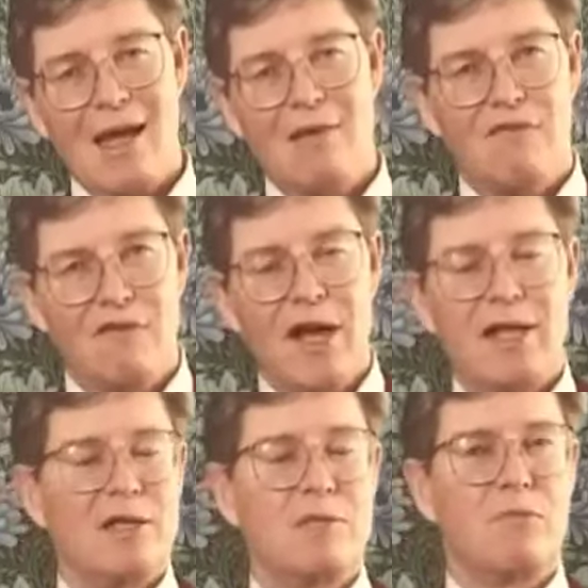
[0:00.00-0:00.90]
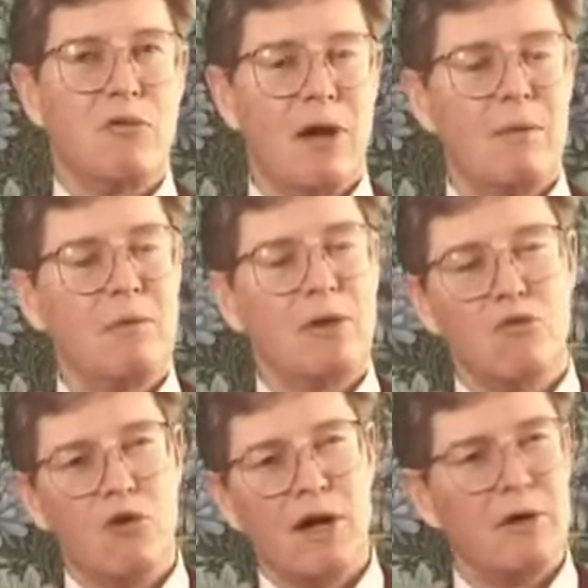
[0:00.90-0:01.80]
In fact, it's probably
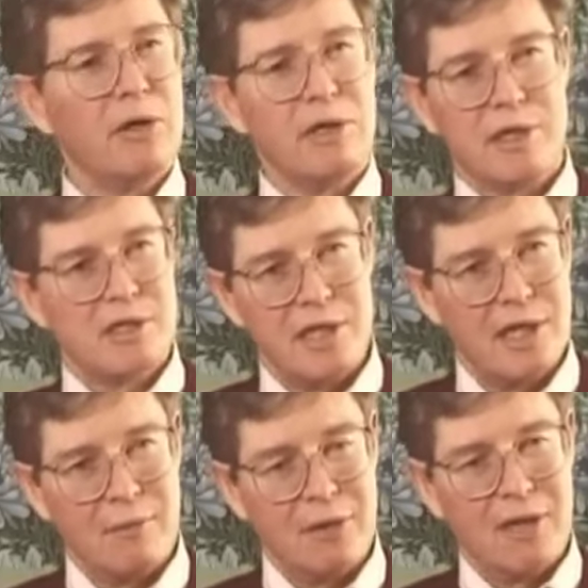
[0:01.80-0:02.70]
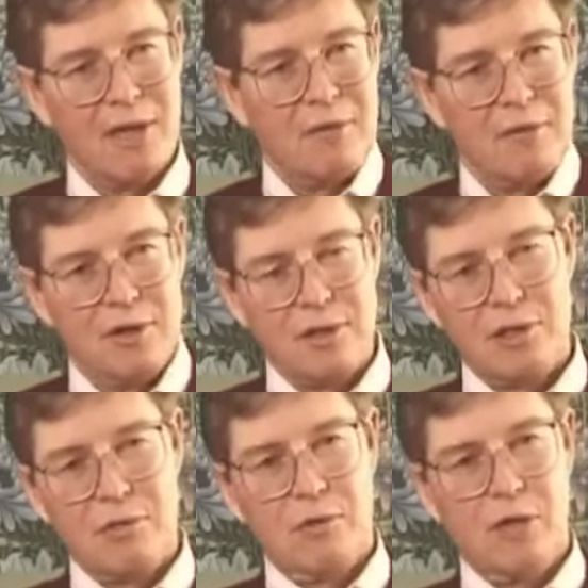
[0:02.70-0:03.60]
rarely examined. I don't think
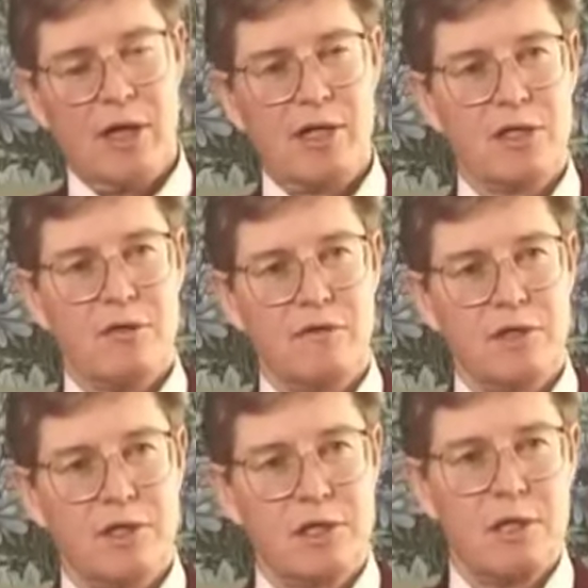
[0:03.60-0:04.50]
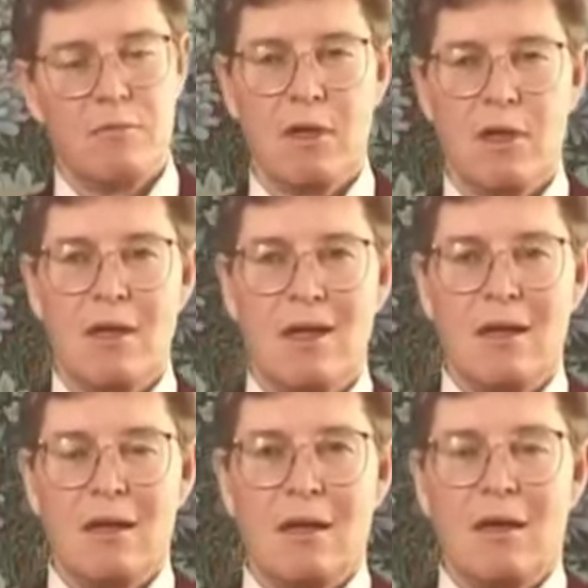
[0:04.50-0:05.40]
children with high self-esteem
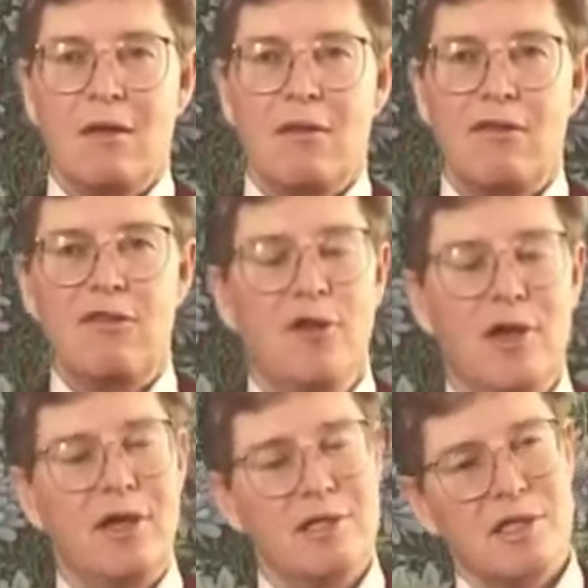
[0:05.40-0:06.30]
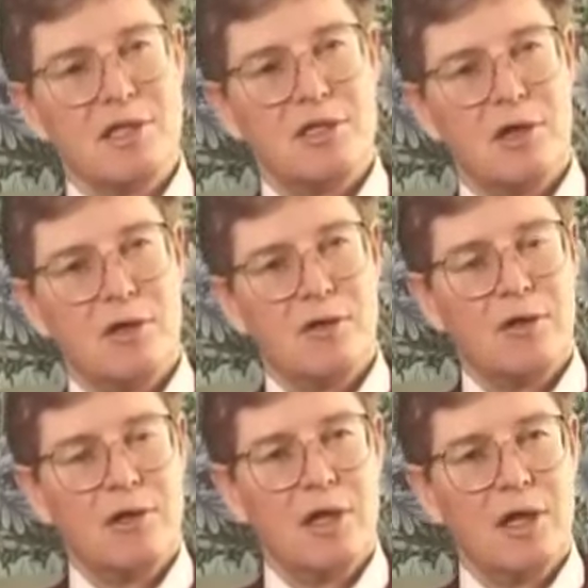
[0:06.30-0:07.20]
think as they start
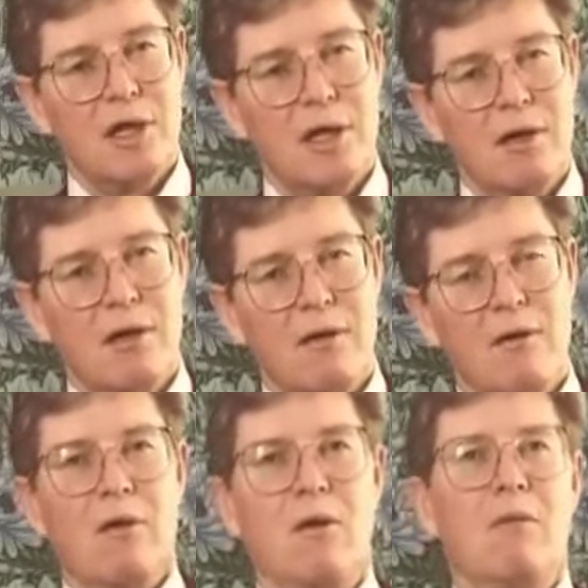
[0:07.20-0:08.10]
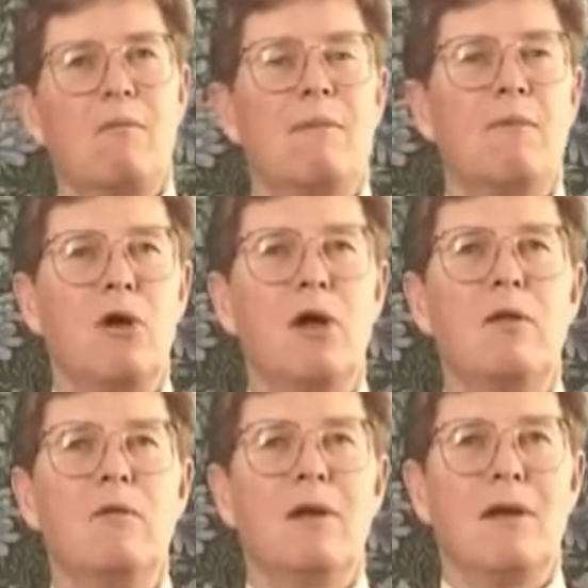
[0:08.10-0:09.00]
their day,
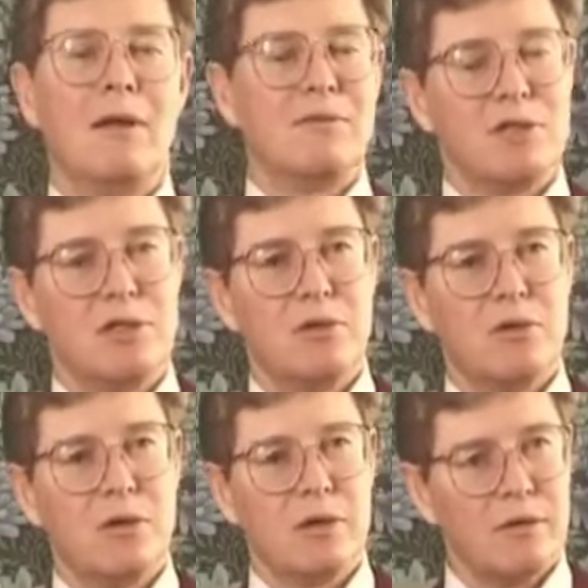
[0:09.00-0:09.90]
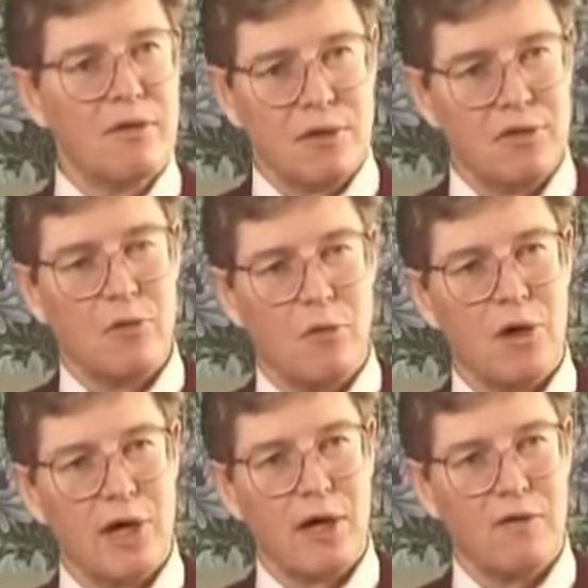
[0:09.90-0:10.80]
well, I'm secure, things will
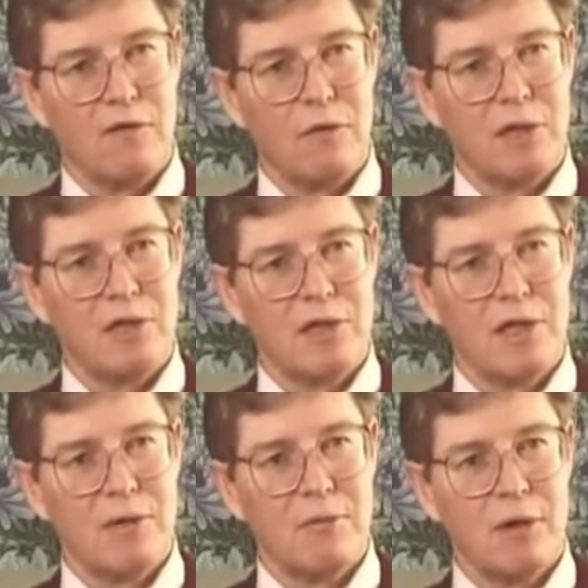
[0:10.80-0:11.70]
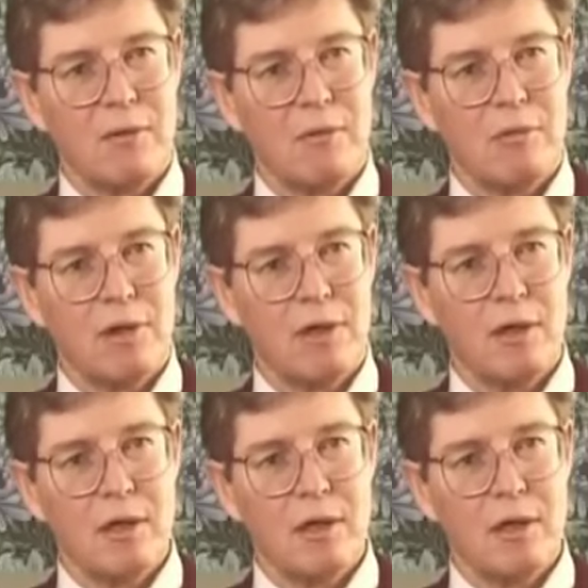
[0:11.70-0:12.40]
work out for me today probably.